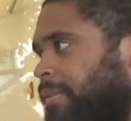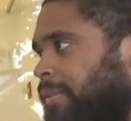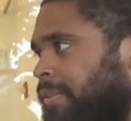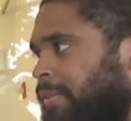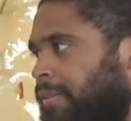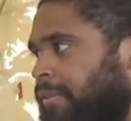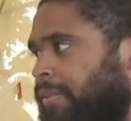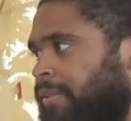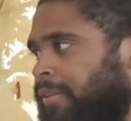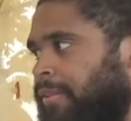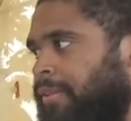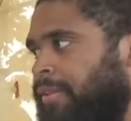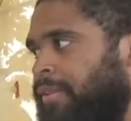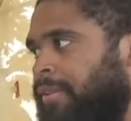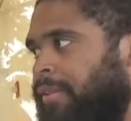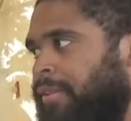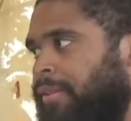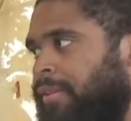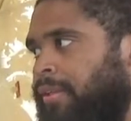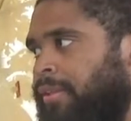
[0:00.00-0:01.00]

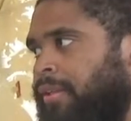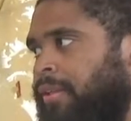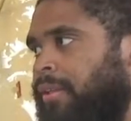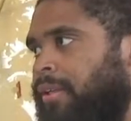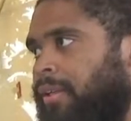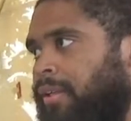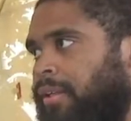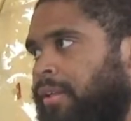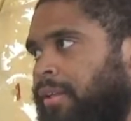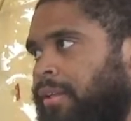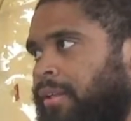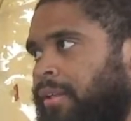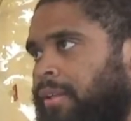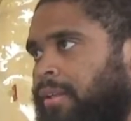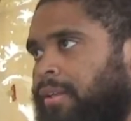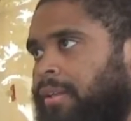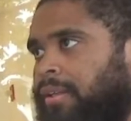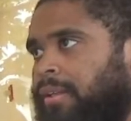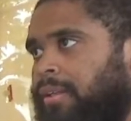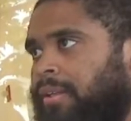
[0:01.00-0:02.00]

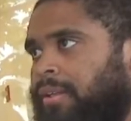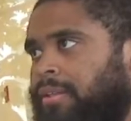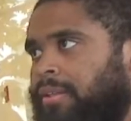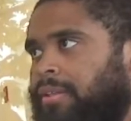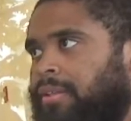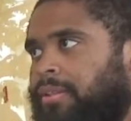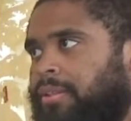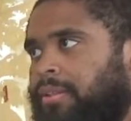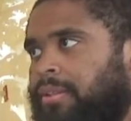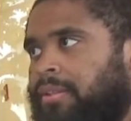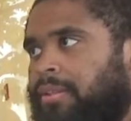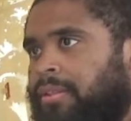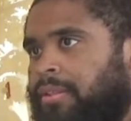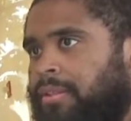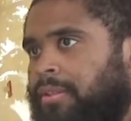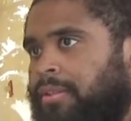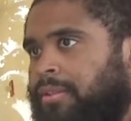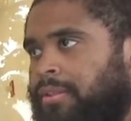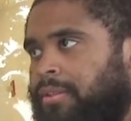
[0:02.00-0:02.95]
(not speaking)